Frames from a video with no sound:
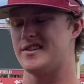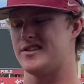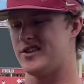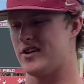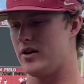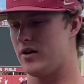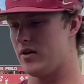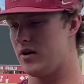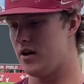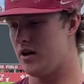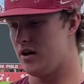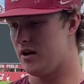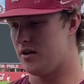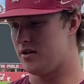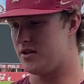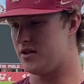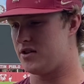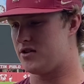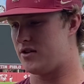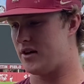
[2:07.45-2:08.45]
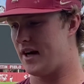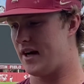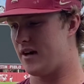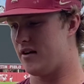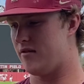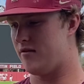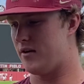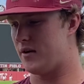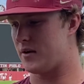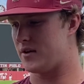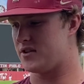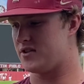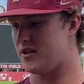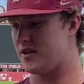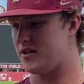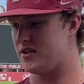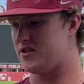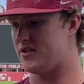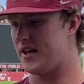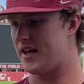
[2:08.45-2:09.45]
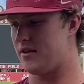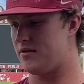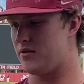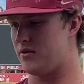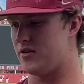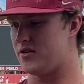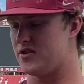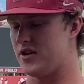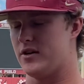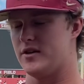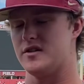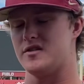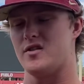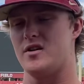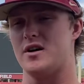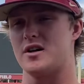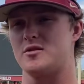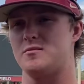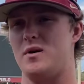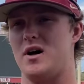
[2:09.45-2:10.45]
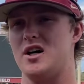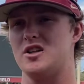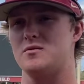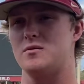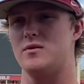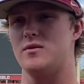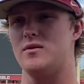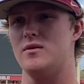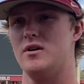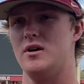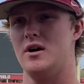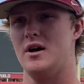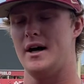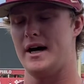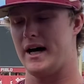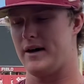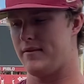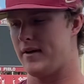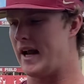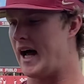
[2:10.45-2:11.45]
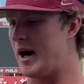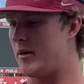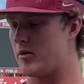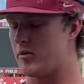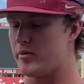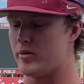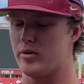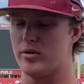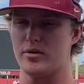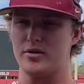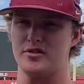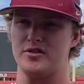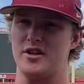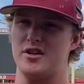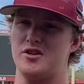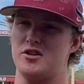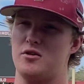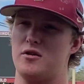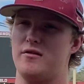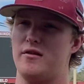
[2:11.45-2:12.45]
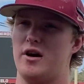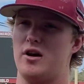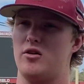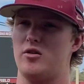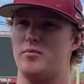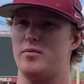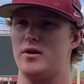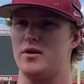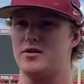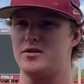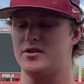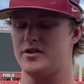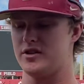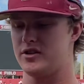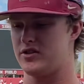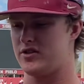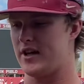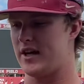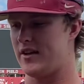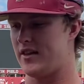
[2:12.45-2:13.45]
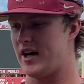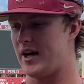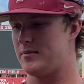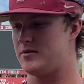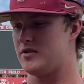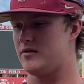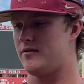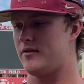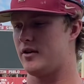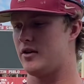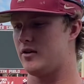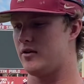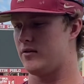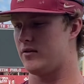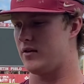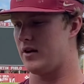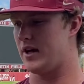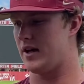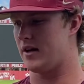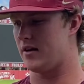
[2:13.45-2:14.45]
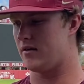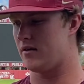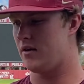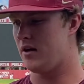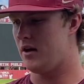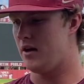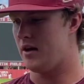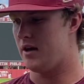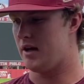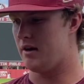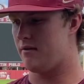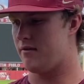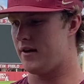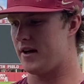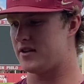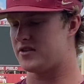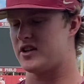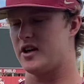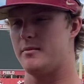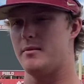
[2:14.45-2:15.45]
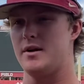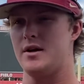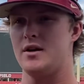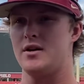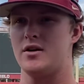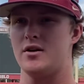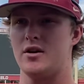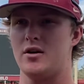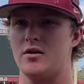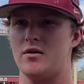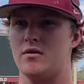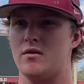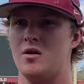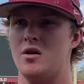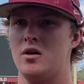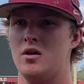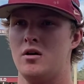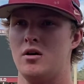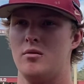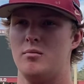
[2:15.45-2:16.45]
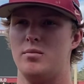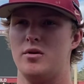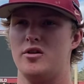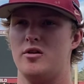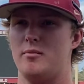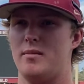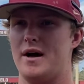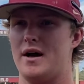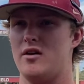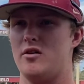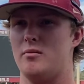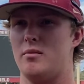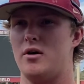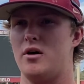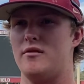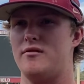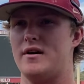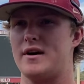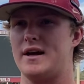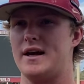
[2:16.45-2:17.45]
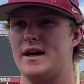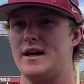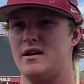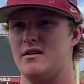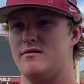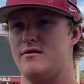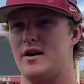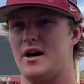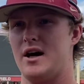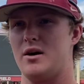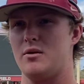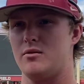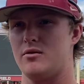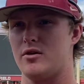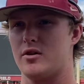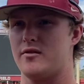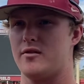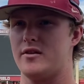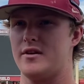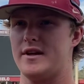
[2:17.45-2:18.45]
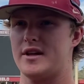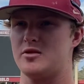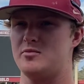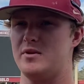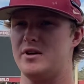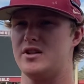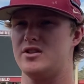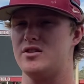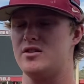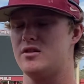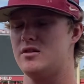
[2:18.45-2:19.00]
So just try to focus on staying through the zone as long as possible. Have that Albert Pujols, that Joey Votto approach, to just stay in the opposite field. And if things come in, you know, put the bat on the ball if I can. If not, we'll look for the next pitch.